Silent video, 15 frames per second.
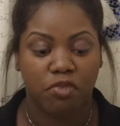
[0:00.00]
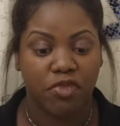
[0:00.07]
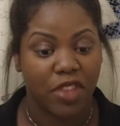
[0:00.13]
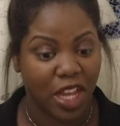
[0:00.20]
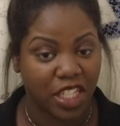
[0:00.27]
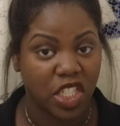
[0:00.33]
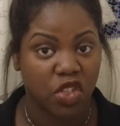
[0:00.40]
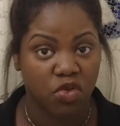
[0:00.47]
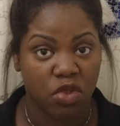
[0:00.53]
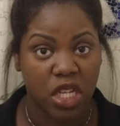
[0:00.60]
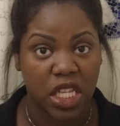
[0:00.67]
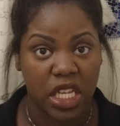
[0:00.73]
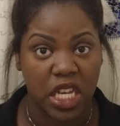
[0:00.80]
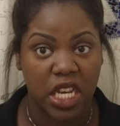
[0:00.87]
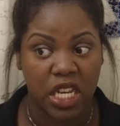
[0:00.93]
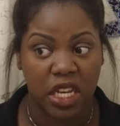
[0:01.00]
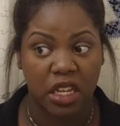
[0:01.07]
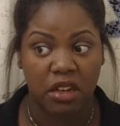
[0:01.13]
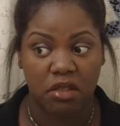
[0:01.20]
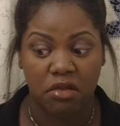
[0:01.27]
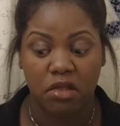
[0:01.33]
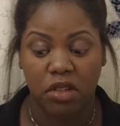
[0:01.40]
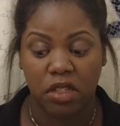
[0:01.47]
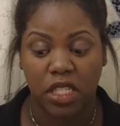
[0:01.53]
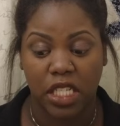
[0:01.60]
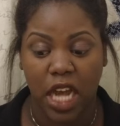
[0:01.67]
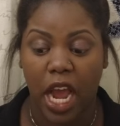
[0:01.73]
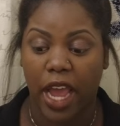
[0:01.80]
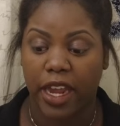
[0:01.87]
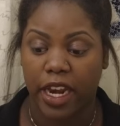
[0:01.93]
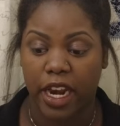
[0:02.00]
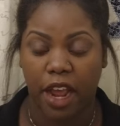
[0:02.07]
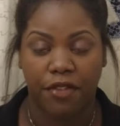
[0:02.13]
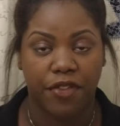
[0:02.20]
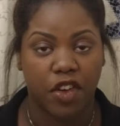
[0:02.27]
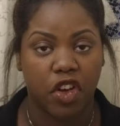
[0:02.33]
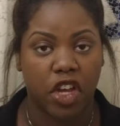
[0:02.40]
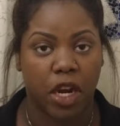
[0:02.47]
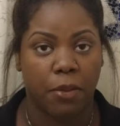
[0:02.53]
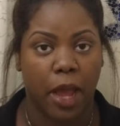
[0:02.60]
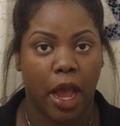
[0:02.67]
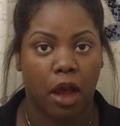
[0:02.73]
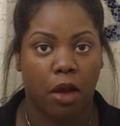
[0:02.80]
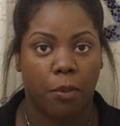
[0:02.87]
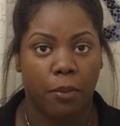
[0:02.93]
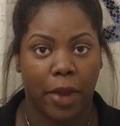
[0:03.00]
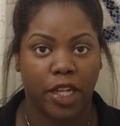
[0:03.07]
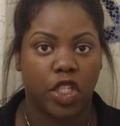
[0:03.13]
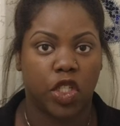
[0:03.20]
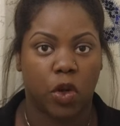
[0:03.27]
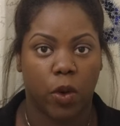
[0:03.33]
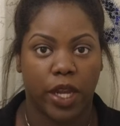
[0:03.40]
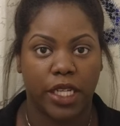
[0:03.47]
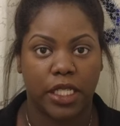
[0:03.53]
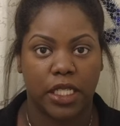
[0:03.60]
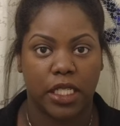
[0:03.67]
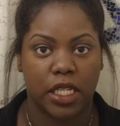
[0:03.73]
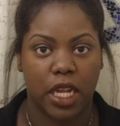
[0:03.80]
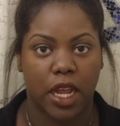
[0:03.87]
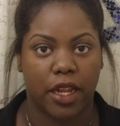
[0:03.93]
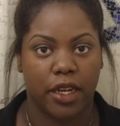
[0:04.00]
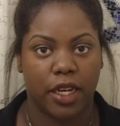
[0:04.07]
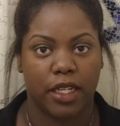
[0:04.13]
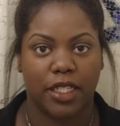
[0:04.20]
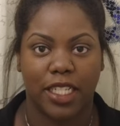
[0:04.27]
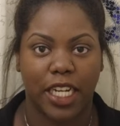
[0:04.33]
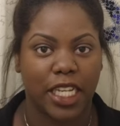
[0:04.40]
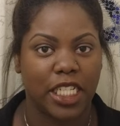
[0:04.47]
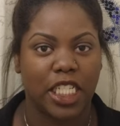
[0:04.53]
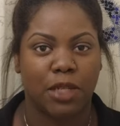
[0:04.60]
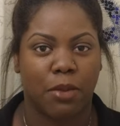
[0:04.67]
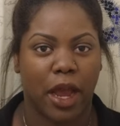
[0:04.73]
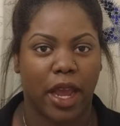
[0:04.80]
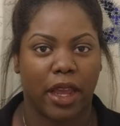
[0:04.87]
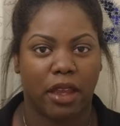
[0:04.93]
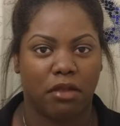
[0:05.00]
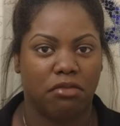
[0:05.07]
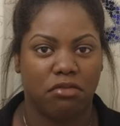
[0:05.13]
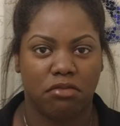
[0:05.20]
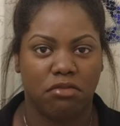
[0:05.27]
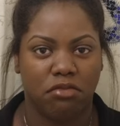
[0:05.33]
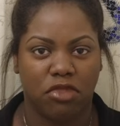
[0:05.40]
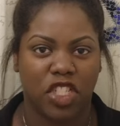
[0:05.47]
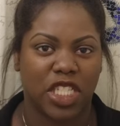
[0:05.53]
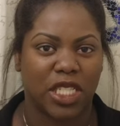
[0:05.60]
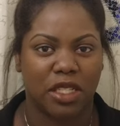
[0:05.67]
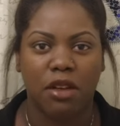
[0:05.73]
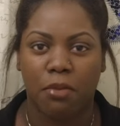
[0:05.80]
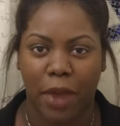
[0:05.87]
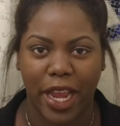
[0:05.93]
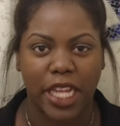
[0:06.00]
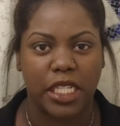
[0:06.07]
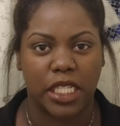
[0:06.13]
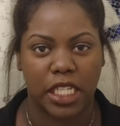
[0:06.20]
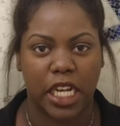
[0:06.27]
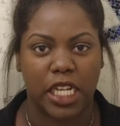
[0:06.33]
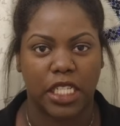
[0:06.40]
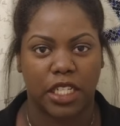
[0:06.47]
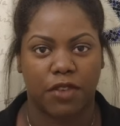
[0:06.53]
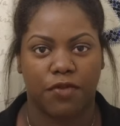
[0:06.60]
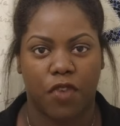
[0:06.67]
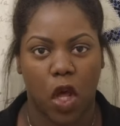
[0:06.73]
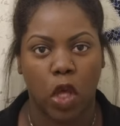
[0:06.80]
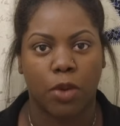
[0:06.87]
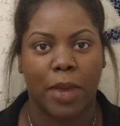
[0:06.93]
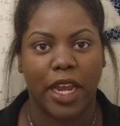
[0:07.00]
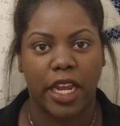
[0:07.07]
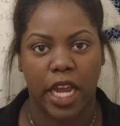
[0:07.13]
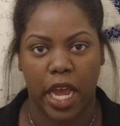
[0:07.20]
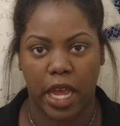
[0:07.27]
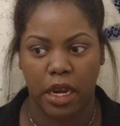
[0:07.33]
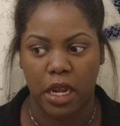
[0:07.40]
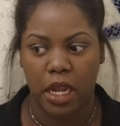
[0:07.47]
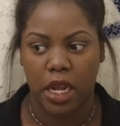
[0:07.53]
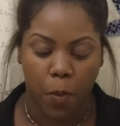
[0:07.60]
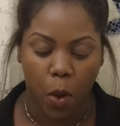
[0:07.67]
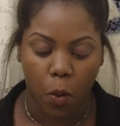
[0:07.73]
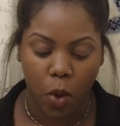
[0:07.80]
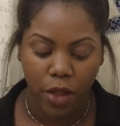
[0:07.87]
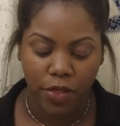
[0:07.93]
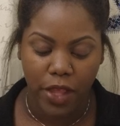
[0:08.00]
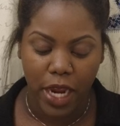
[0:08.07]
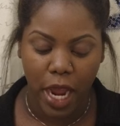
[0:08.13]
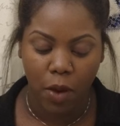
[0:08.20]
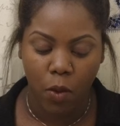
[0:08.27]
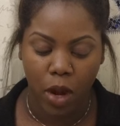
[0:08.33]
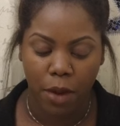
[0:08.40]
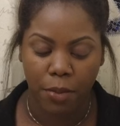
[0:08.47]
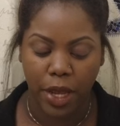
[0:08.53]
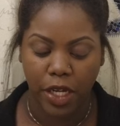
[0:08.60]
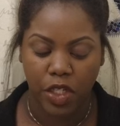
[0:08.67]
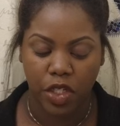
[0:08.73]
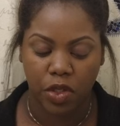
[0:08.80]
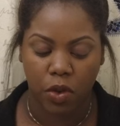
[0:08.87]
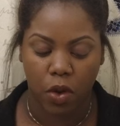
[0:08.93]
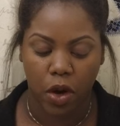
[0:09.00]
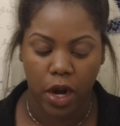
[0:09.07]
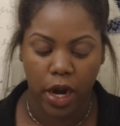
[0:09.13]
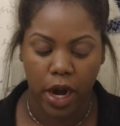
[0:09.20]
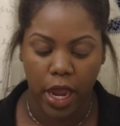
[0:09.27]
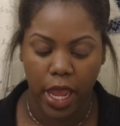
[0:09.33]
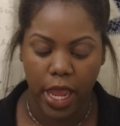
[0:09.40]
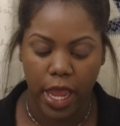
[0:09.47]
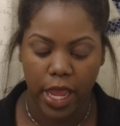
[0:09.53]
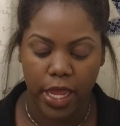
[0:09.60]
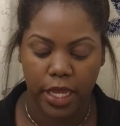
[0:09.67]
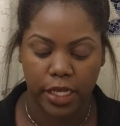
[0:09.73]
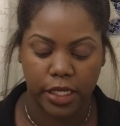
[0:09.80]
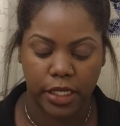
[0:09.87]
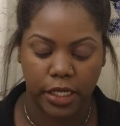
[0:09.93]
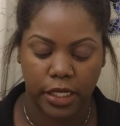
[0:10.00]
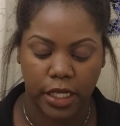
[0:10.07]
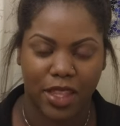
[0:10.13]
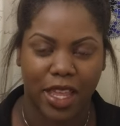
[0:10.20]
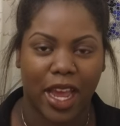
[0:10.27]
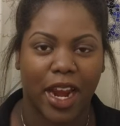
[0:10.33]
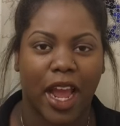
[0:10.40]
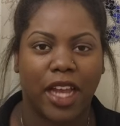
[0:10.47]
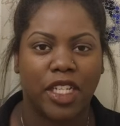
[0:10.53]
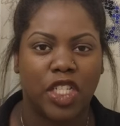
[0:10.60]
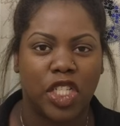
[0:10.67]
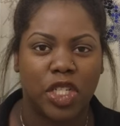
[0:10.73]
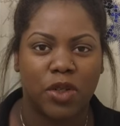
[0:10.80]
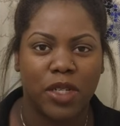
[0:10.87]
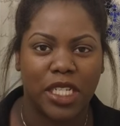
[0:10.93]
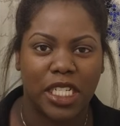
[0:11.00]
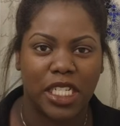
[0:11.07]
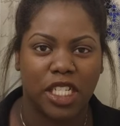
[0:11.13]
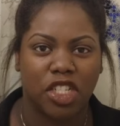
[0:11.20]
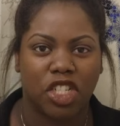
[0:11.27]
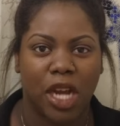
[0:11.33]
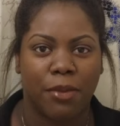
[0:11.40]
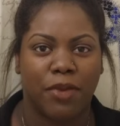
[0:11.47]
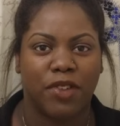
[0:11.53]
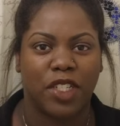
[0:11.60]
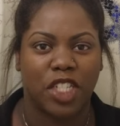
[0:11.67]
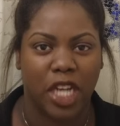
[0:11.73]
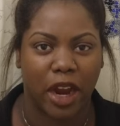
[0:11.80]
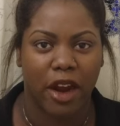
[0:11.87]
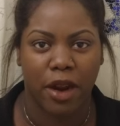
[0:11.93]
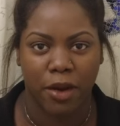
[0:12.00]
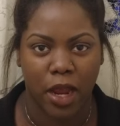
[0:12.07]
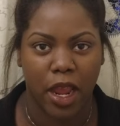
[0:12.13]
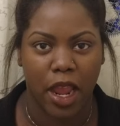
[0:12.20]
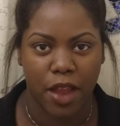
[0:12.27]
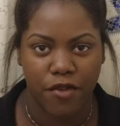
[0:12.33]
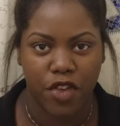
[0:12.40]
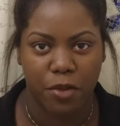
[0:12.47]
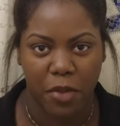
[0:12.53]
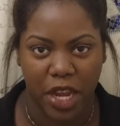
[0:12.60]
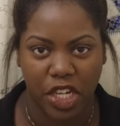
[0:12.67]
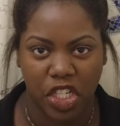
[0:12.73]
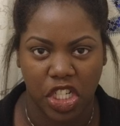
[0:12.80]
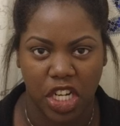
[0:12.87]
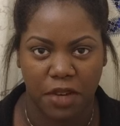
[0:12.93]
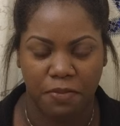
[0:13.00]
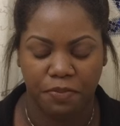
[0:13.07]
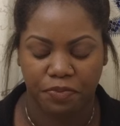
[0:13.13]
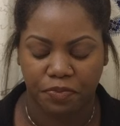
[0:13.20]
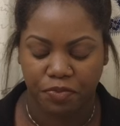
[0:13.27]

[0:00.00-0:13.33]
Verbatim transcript: That's a really good sign, and I feel good about my choice and sticking to my instincts and following my gut. But one thing I want to make sure is that I do a decent job of sharing information.